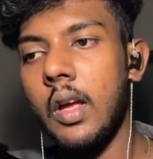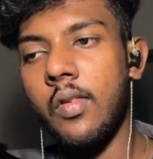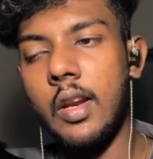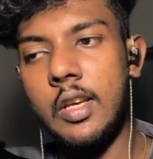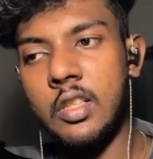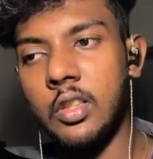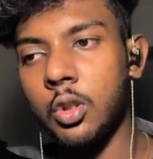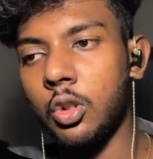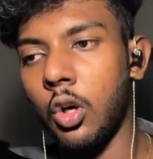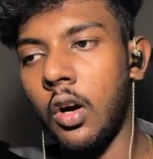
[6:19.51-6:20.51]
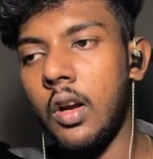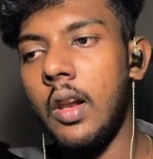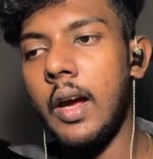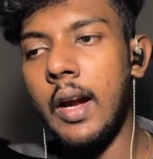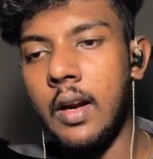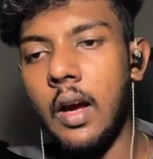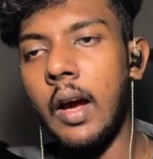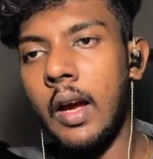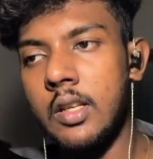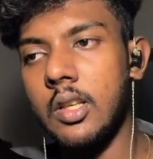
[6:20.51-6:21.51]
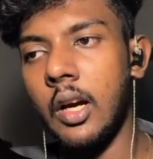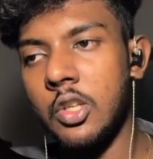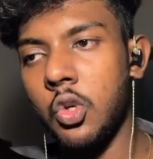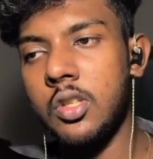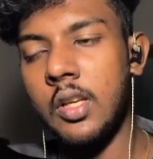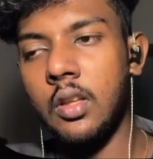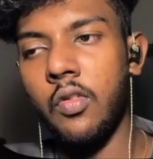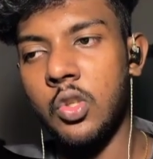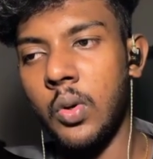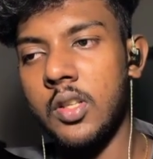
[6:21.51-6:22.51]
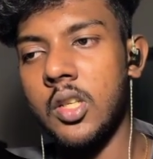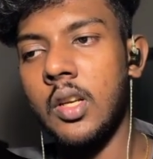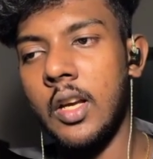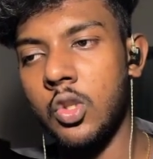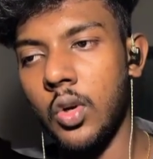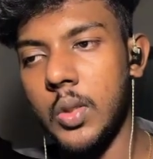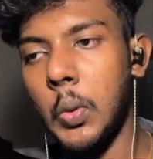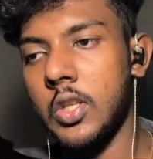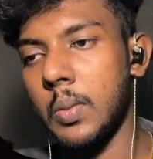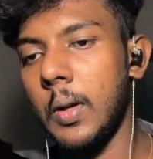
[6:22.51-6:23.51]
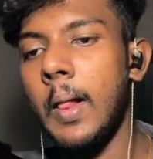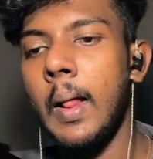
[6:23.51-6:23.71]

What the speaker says: very easy to toggle, and I should see the visualization as soon as possible.